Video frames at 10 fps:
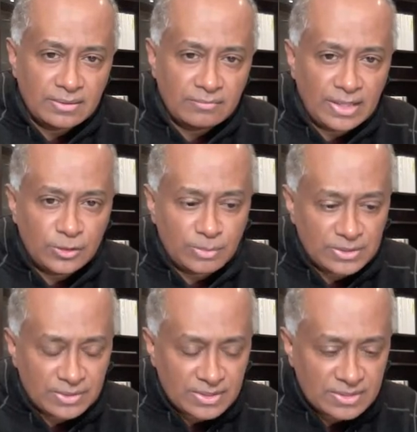value
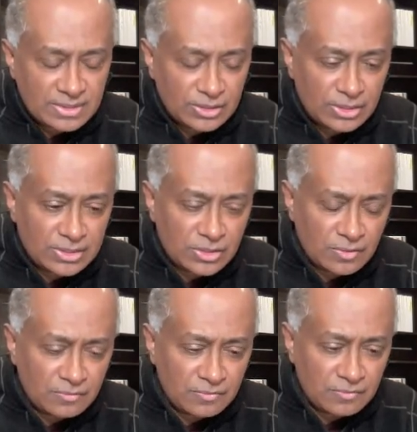metrics. Instead
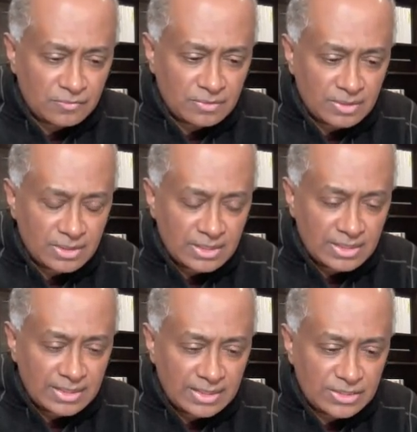
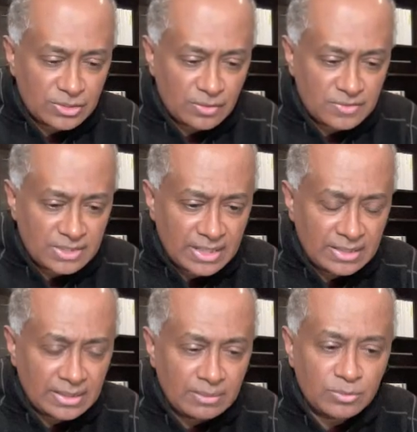of
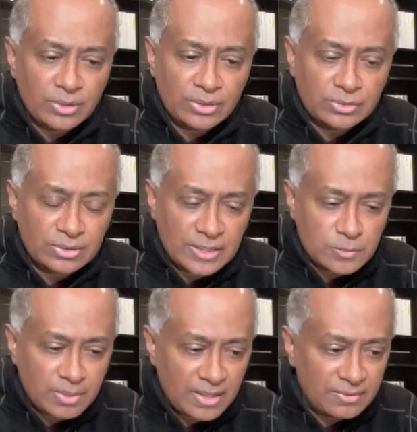saying I'm going to
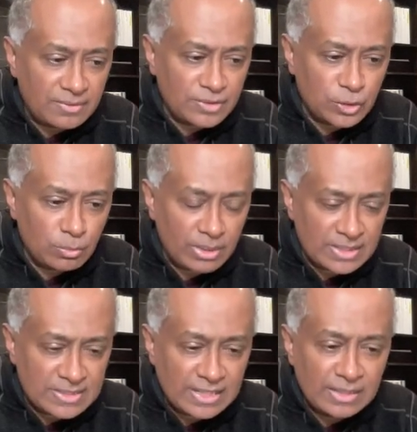expand revenue by
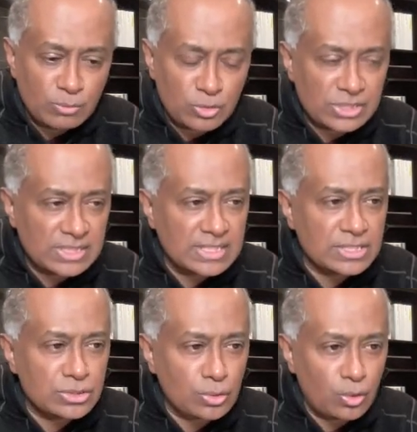selling more
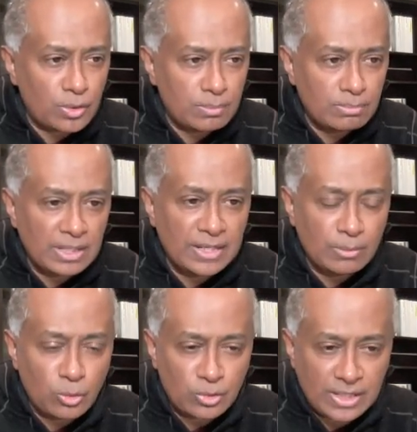seats or
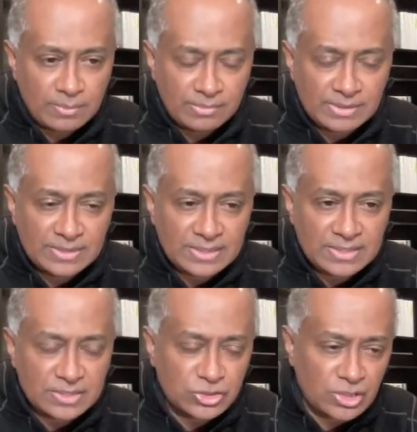building more
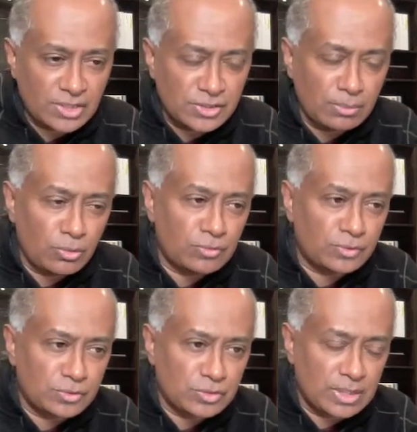capabilities and charging more
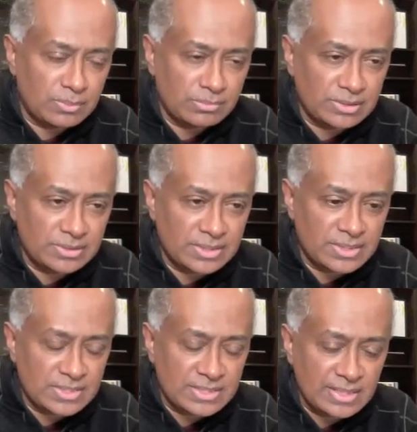for those
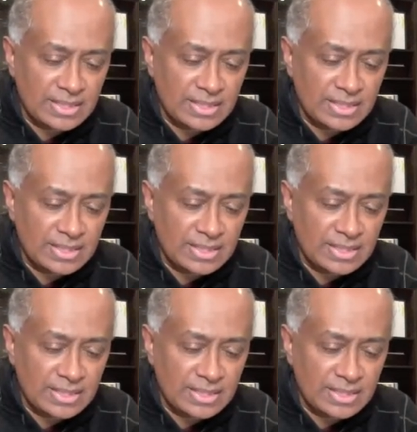capabilities,